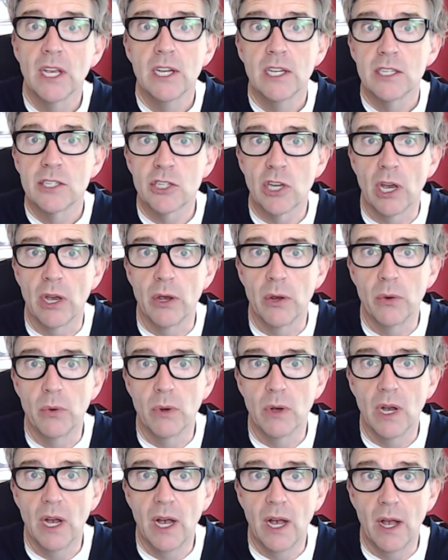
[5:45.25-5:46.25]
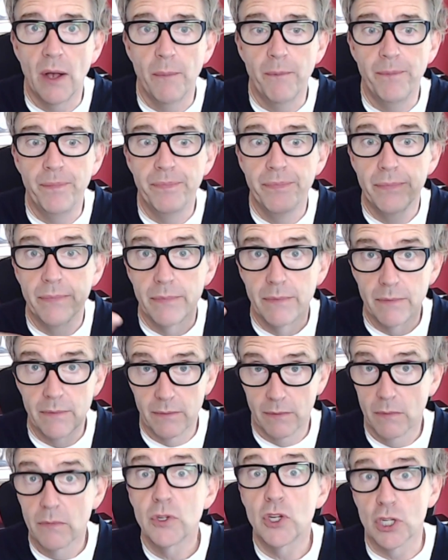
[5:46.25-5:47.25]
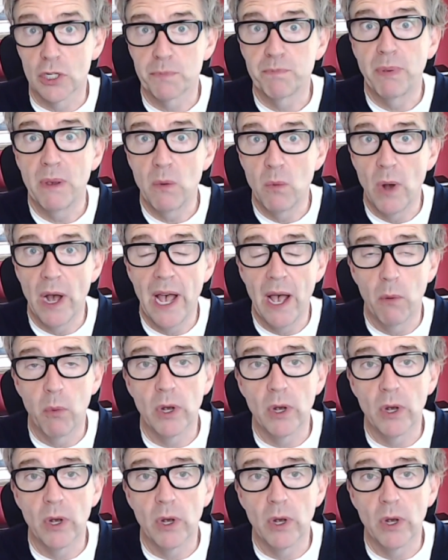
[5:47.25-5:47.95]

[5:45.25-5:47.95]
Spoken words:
So just beware.